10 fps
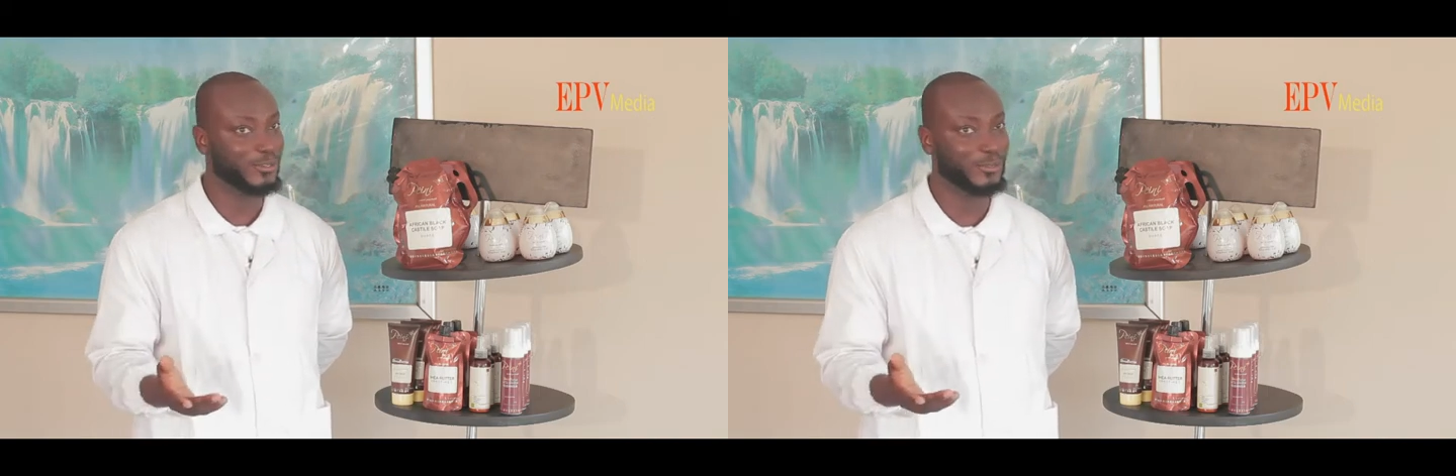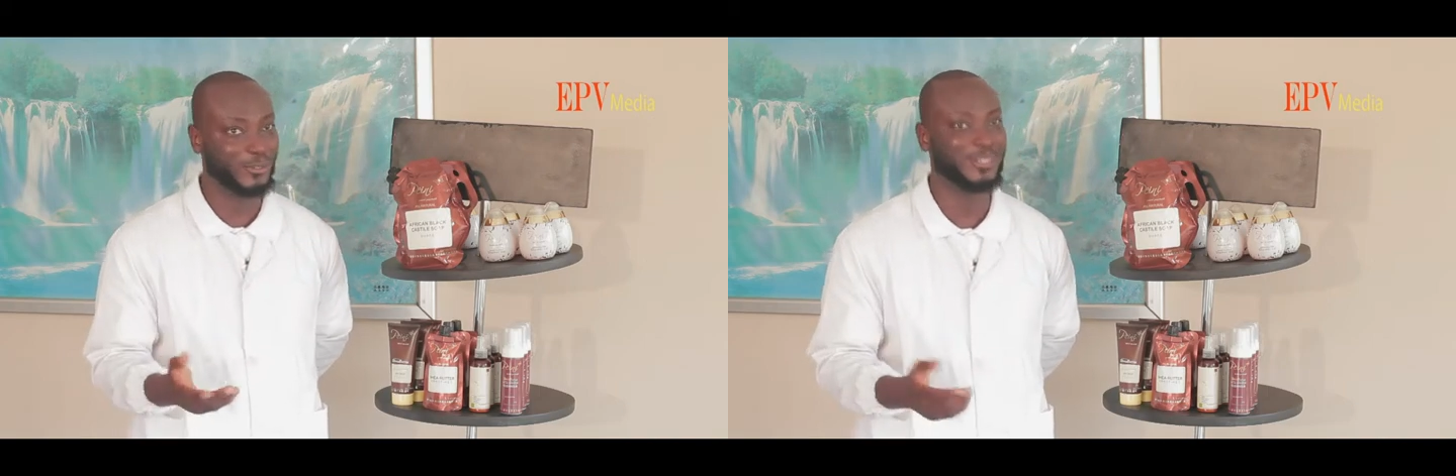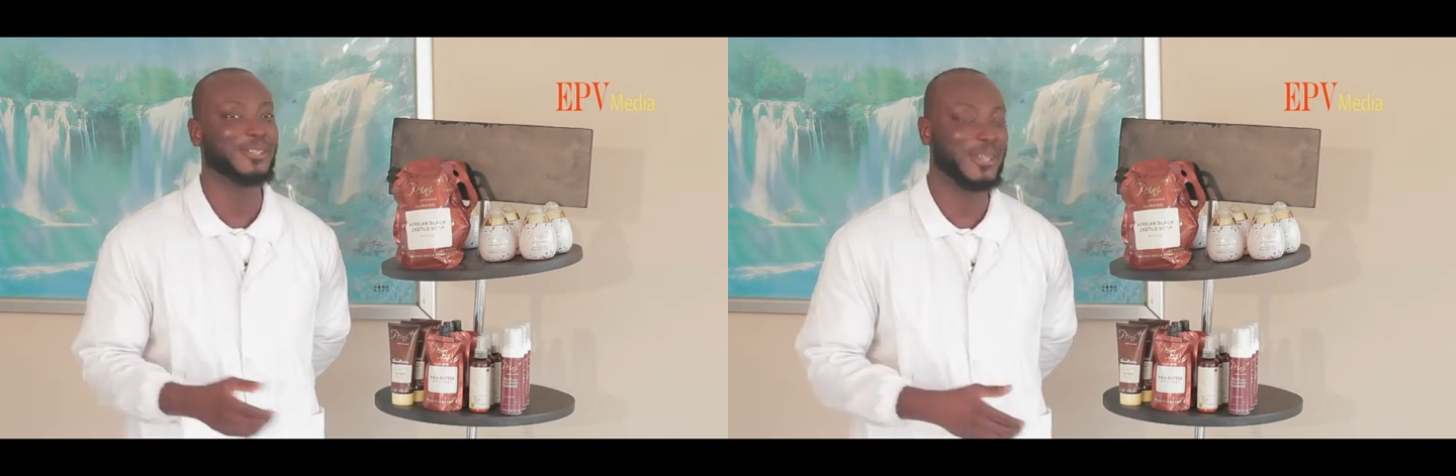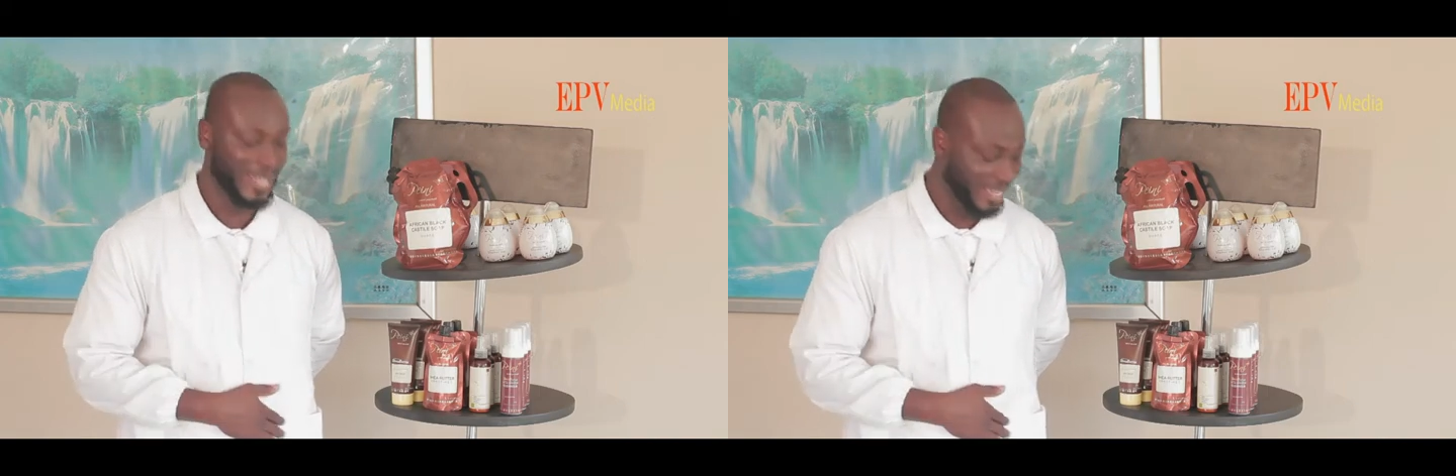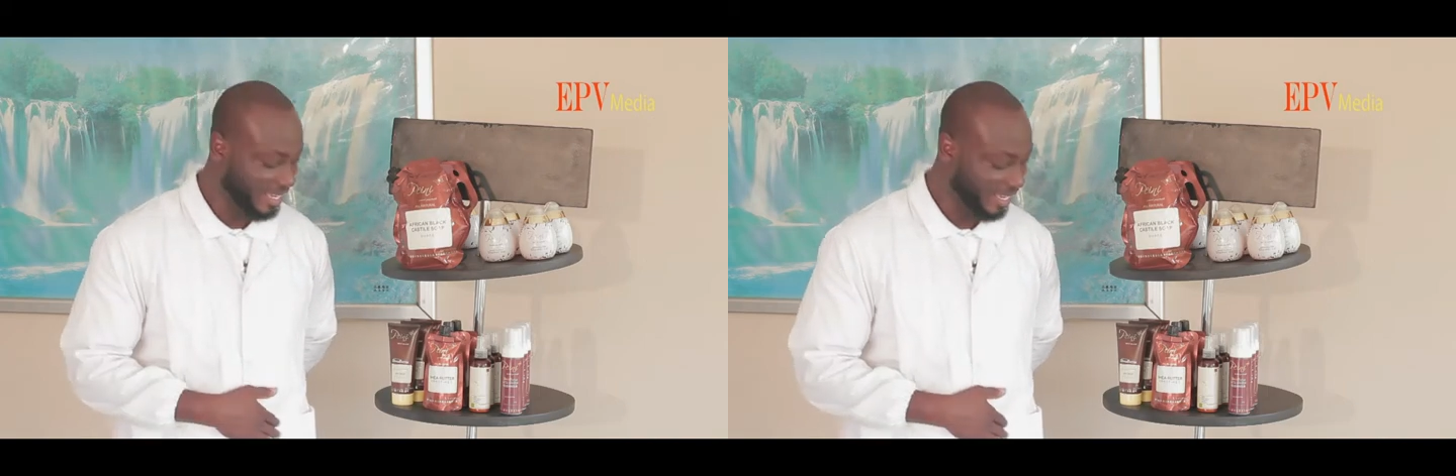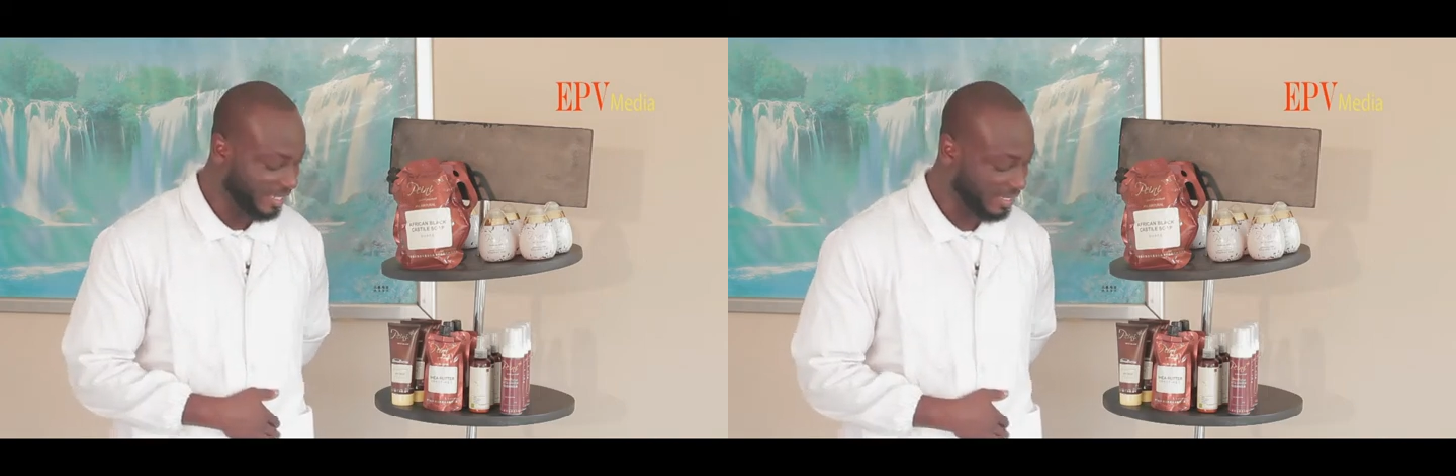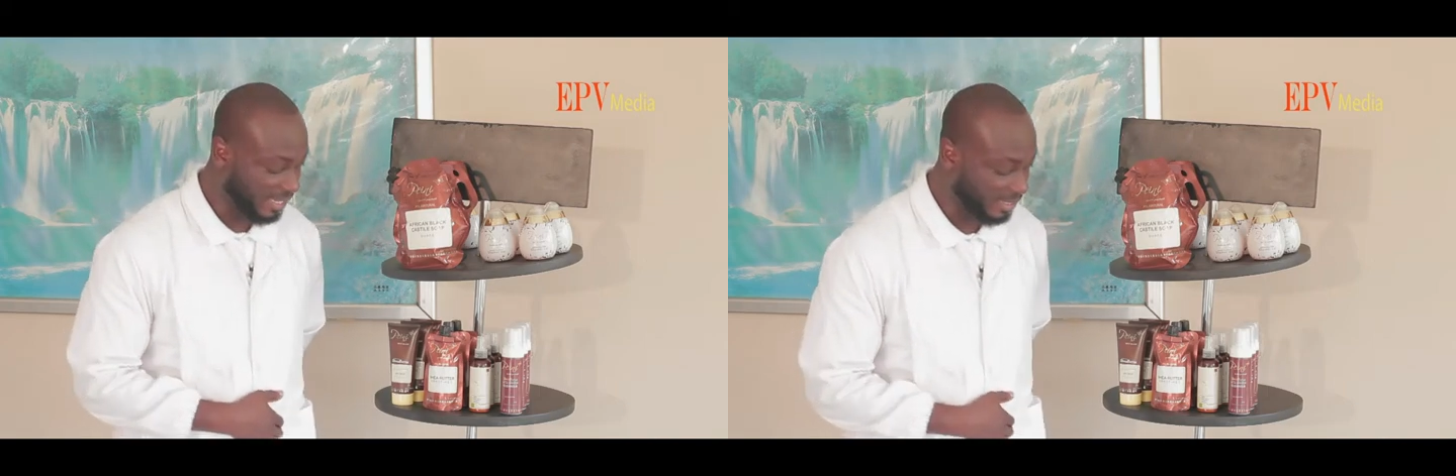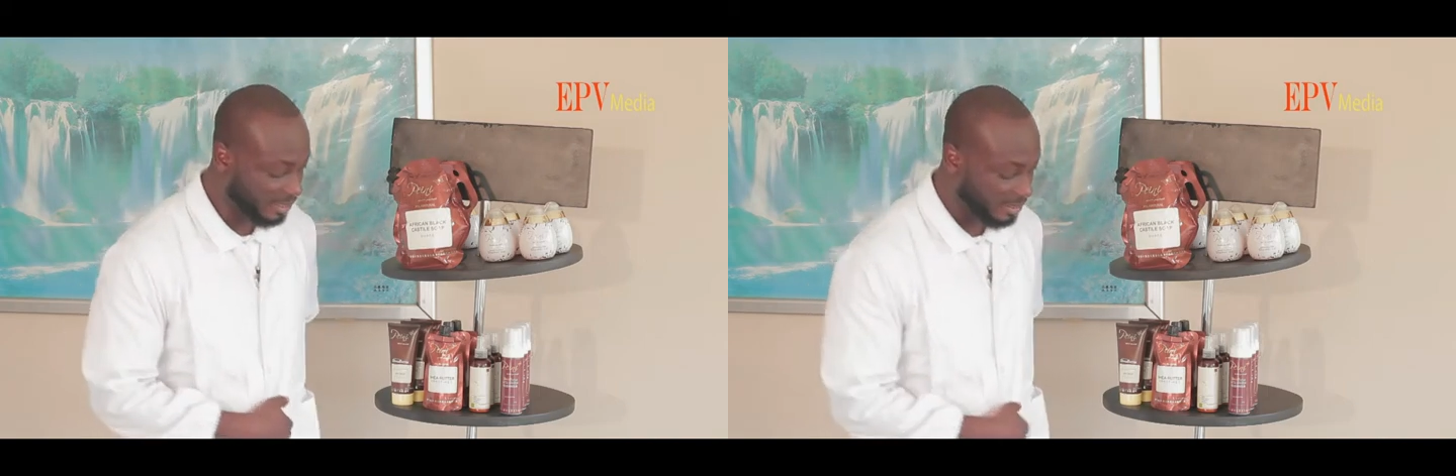grown.
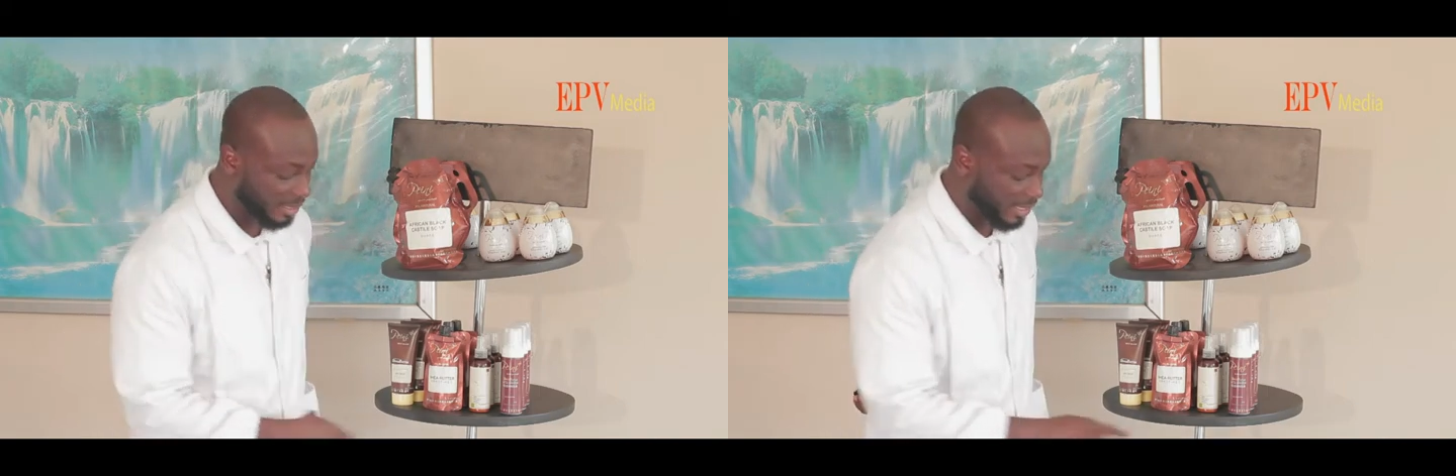Exactly.